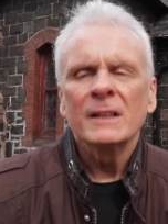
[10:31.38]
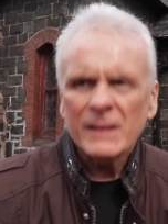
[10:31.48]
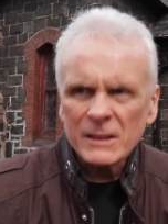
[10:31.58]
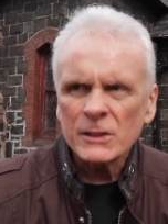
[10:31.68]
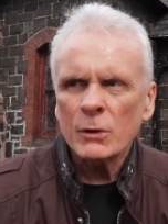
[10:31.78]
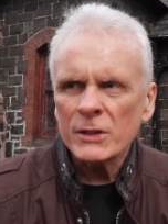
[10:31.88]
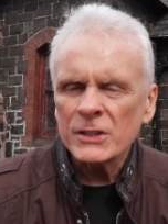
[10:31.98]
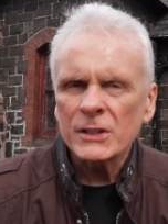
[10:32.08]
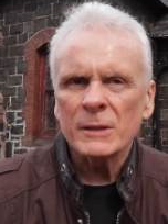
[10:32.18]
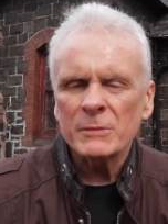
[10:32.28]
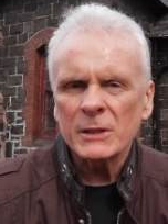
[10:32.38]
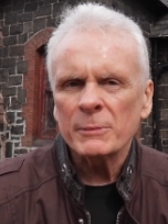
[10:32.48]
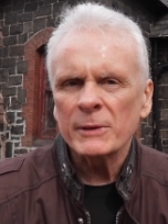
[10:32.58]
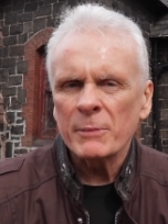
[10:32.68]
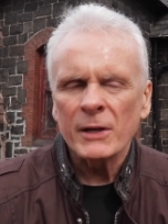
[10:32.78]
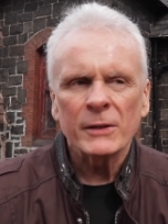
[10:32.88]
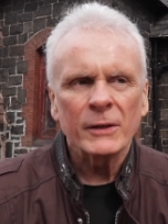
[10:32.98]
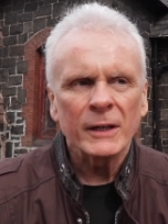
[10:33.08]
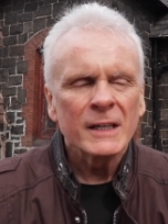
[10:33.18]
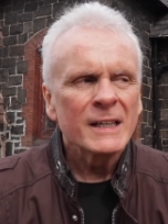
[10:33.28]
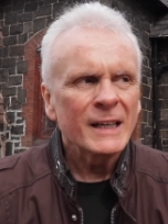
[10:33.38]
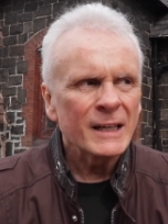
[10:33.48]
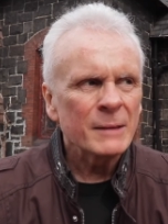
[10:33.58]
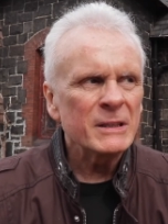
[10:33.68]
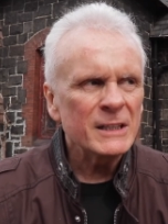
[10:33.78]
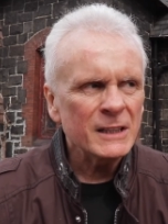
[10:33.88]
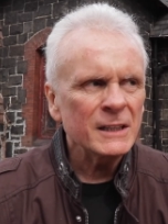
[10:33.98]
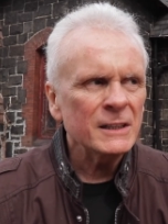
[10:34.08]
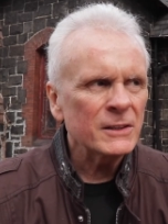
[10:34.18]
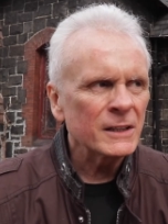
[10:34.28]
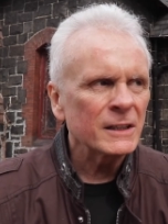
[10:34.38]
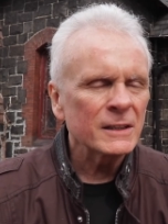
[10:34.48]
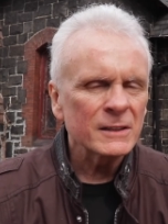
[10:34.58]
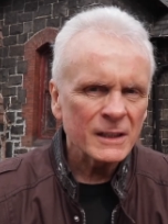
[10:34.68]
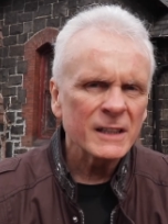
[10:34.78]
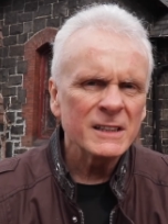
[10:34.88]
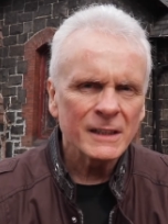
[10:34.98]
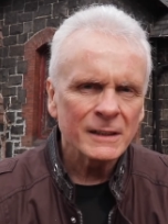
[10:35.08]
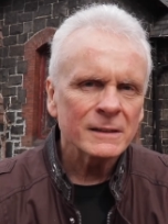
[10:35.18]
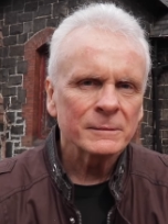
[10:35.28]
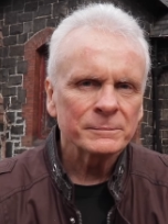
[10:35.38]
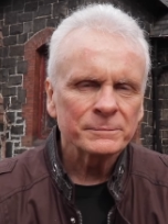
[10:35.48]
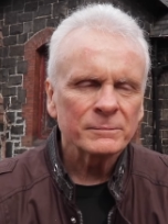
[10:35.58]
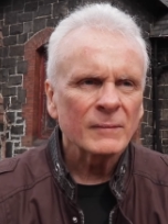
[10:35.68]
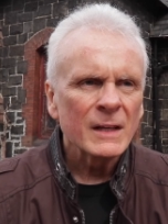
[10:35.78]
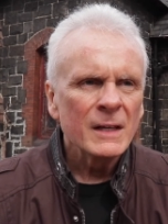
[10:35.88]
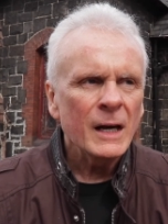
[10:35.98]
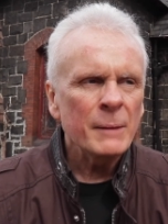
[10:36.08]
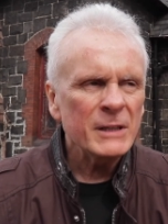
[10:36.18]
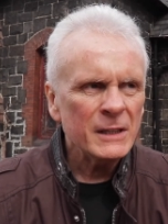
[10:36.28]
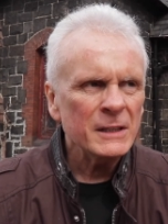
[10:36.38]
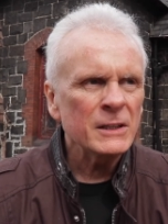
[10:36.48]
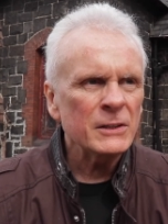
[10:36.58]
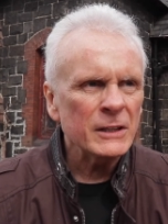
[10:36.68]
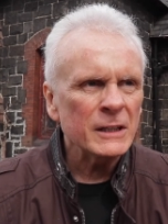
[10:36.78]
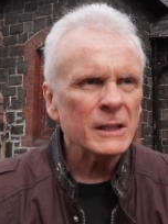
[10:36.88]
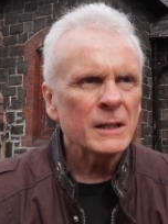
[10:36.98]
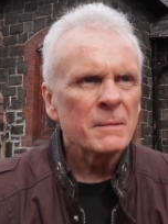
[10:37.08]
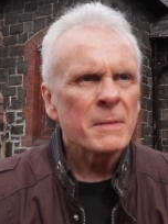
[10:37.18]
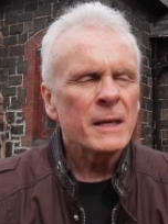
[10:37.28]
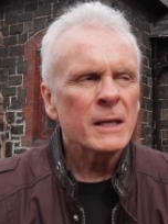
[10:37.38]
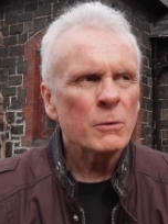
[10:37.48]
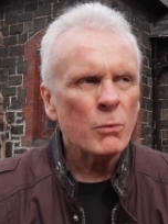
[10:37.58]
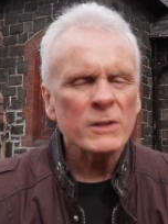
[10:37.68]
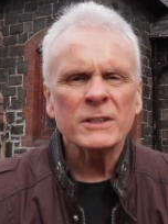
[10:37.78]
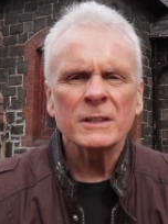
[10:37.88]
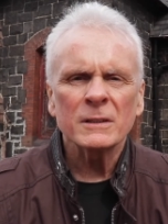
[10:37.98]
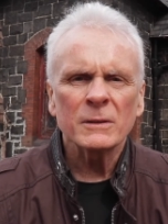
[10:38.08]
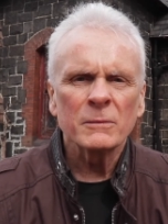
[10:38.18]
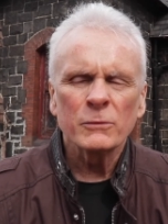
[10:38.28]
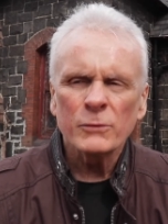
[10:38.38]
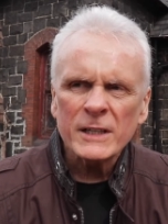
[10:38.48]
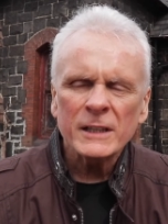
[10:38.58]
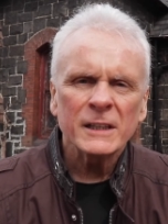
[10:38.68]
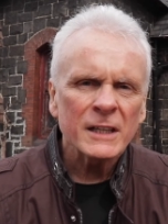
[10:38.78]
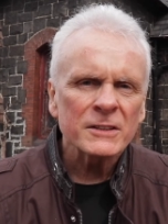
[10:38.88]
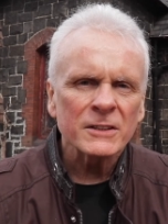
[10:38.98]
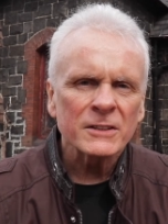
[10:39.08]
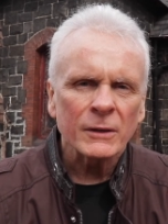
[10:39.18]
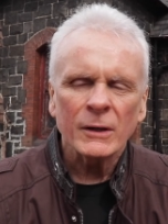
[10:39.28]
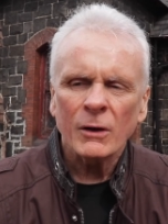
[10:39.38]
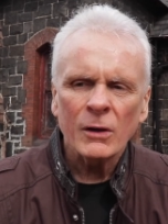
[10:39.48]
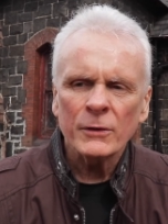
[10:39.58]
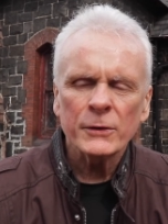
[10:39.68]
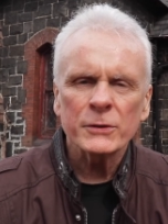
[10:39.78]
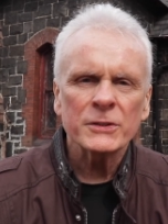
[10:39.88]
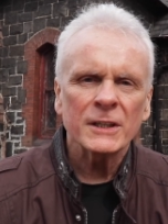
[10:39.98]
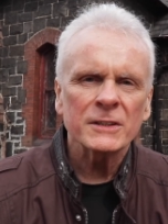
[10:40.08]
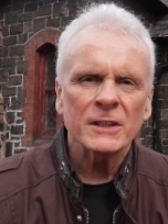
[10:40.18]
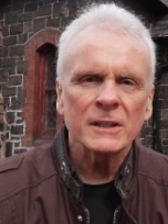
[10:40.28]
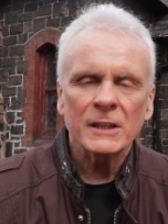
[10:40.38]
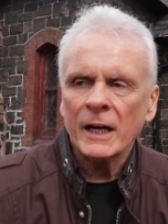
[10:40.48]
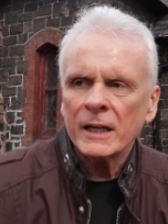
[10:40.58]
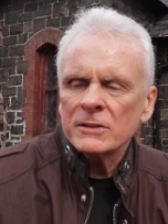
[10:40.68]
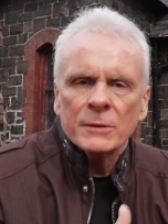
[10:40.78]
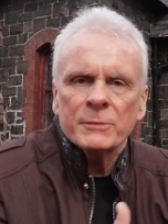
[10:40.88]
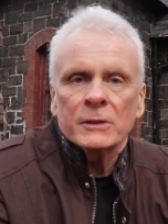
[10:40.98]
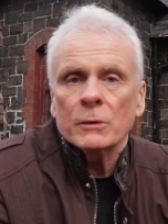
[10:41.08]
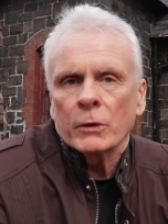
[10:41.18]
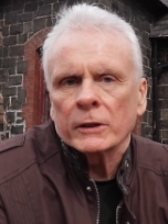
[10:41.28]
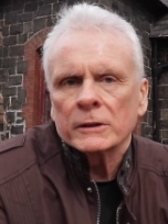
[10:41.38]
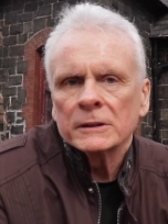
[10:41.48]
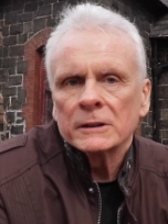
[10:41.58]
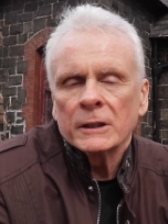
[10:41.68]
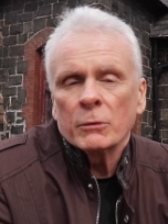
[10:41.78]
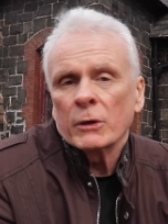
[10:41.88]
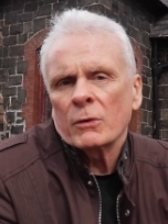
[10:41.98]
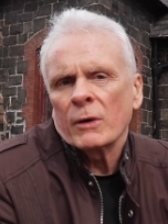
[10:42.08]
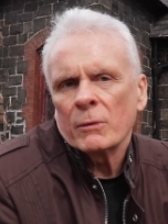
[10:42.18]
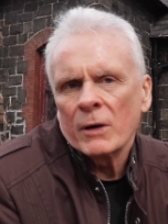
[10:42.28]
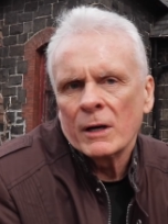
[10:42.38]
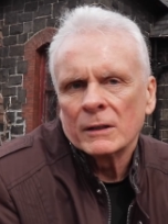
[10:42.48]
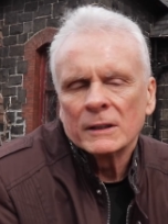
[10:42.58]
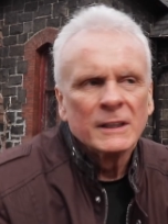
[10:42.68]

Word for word: That's the question I'm deeply pondering, and I'm beginning to think that I did. I'm beginning to think it wasn't really necessary. All of those things I did. I had something that worked. It worked quite well.